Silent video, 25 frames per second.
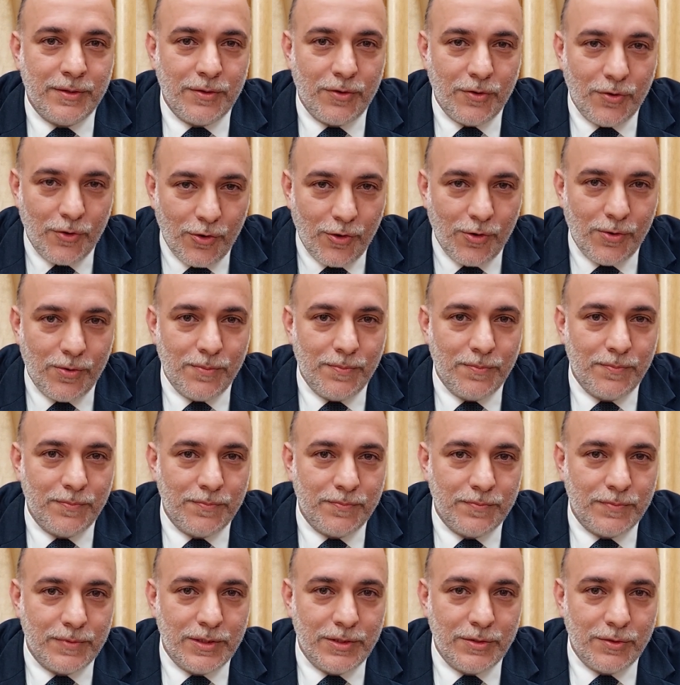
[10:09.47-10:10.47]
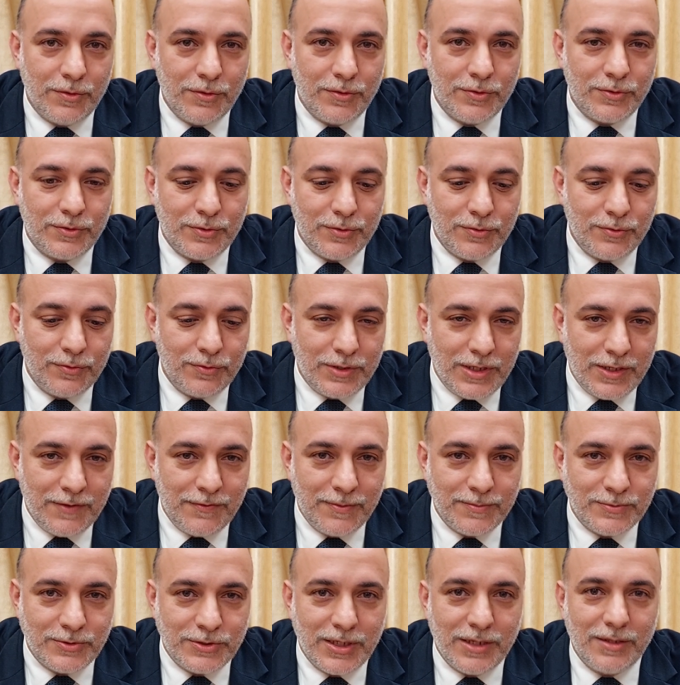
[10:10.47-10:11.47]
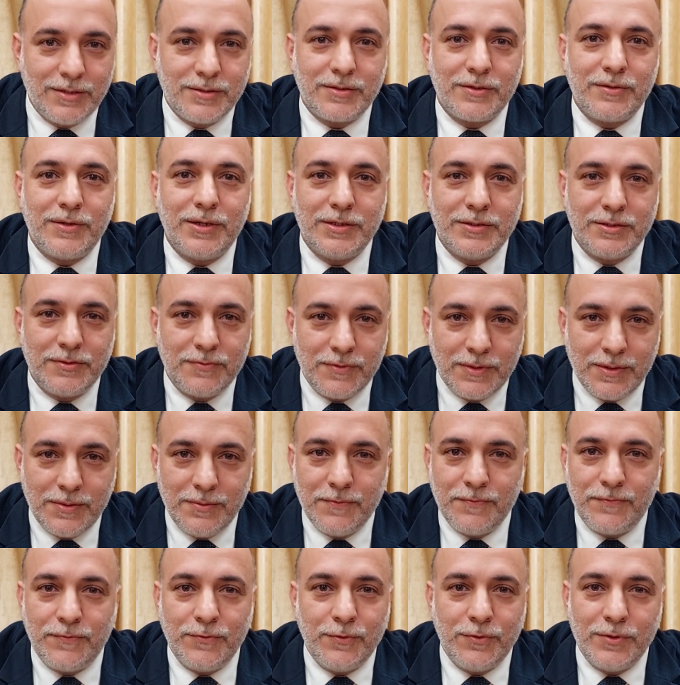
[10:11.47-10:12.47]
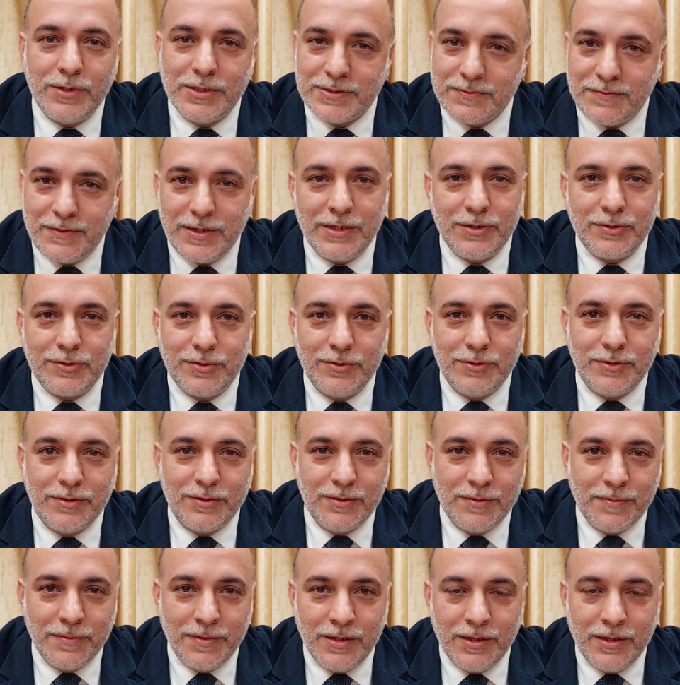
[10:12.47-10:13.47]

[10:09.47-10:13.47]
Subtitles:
home in order to give them shelter and to give them food is very good.